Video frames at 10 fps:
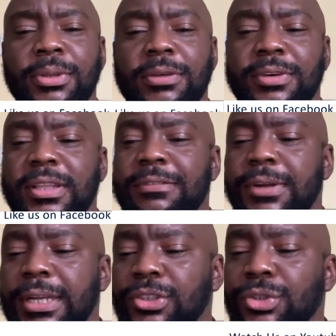couple of other
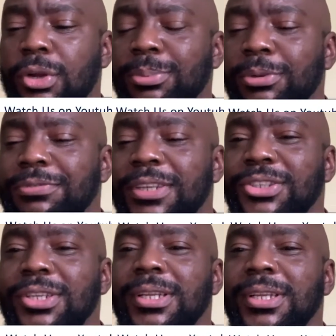very strong
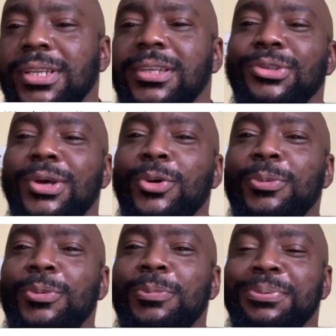professionals. So I
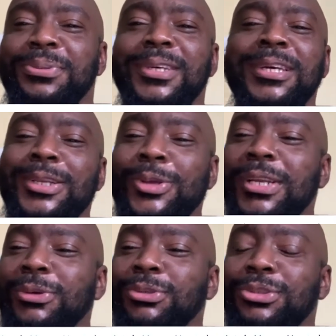hope
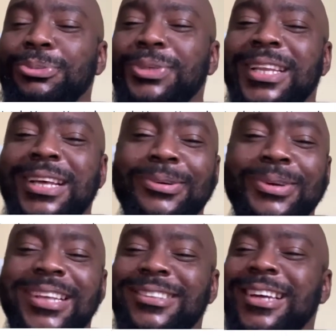nobody will shoot me
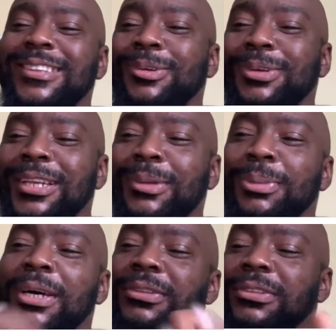down when I start talking
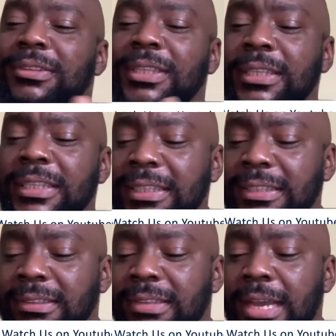about
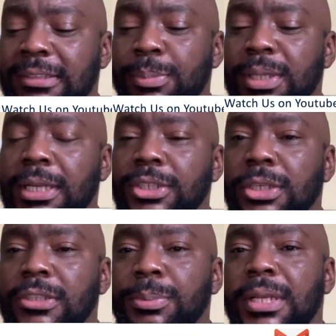the tax
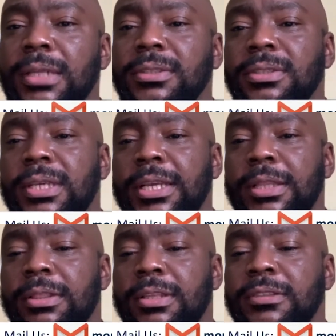implications. But I'll
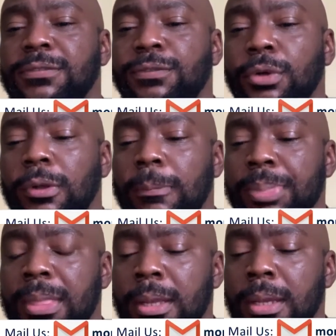say this for,